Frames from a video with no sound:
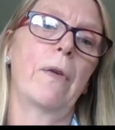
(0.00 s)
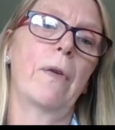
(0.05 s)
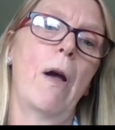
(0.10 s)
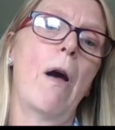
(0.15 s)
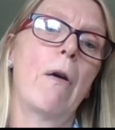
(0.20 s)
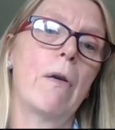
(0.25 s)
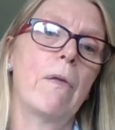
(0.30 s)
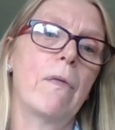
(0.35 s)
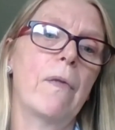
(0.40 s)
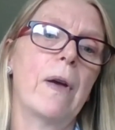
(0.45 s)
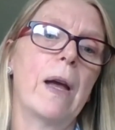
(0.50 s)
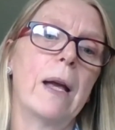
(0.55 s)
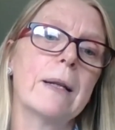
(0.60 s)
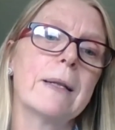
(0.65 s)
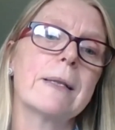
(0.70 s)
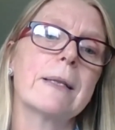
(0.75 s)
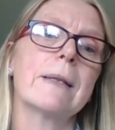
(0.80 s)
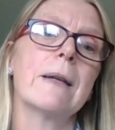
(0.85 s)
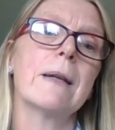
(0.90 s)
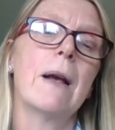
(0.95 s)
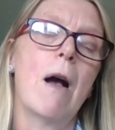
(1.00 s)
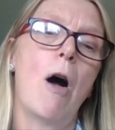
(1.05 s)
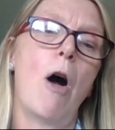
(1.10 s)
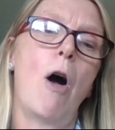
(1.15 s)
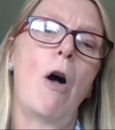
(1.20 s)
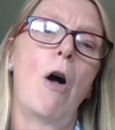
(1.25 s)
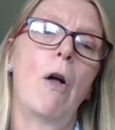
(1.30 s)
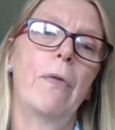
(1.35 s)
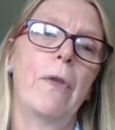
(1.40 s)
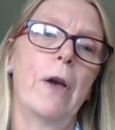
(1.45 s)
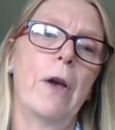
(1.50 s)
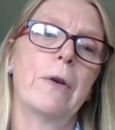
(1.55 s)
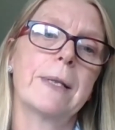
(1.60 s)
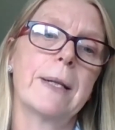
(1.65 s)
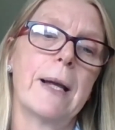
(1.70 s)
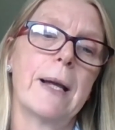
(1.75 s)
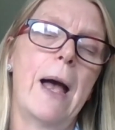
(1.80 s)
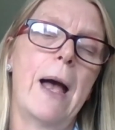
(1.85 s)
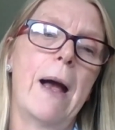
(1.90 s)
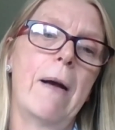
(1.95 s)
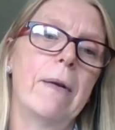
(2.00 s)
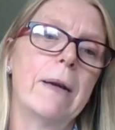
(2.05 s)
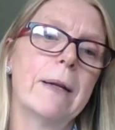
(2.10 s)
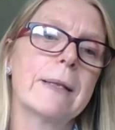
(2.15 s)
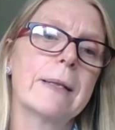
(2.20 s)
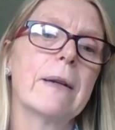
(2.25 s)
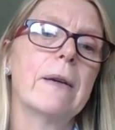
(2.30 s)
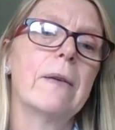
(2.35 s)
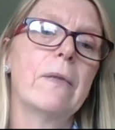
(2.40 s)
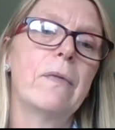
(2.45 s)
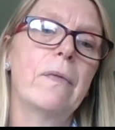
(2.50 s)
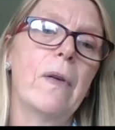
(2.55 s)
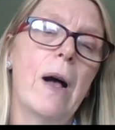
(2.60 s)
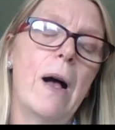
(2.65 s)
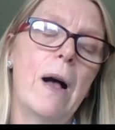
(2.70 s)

COVID on those areas of